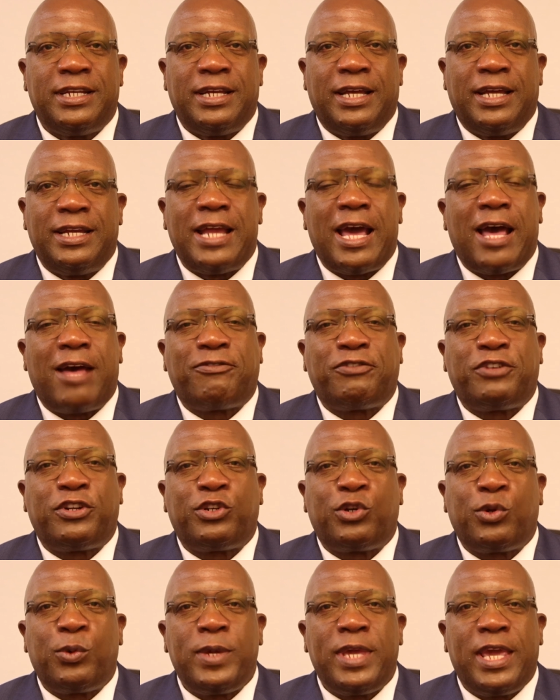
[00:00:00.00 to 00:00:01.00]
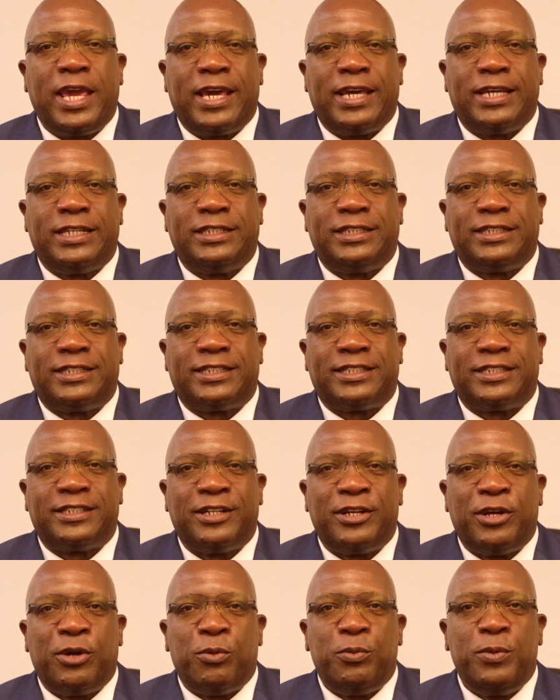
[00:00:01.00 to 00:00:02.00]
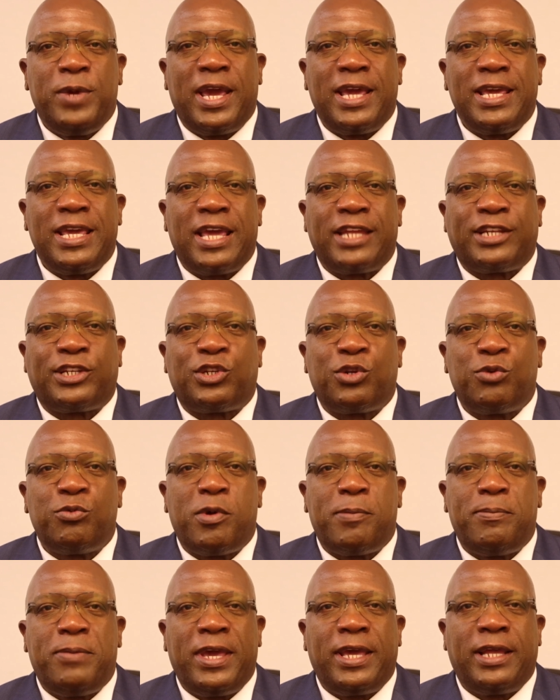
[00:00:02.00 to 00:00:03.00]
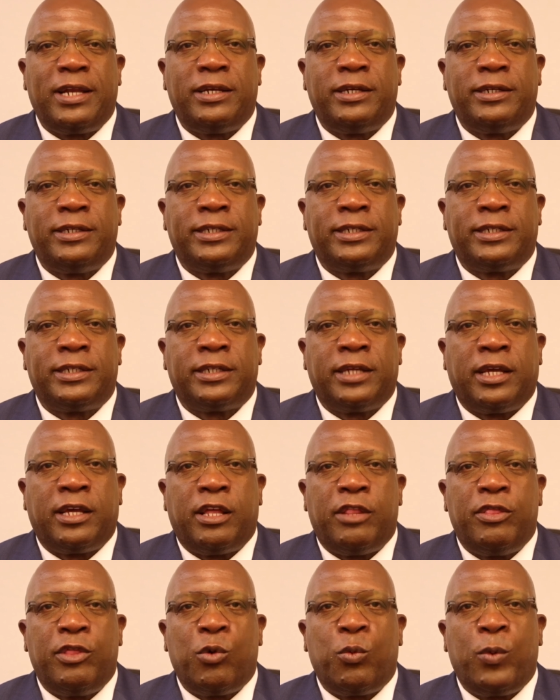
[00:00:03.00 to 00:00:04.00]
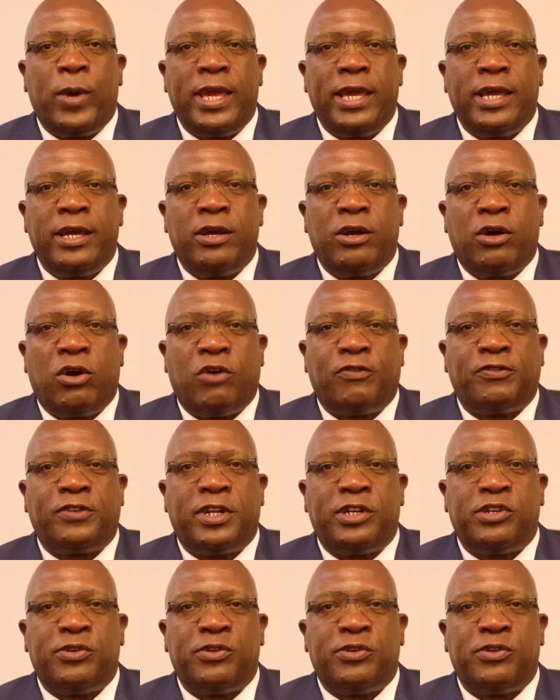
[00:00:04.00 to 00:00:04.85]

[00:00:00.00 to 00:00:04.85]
and after 2 years, we are yet to rebuild the wing of the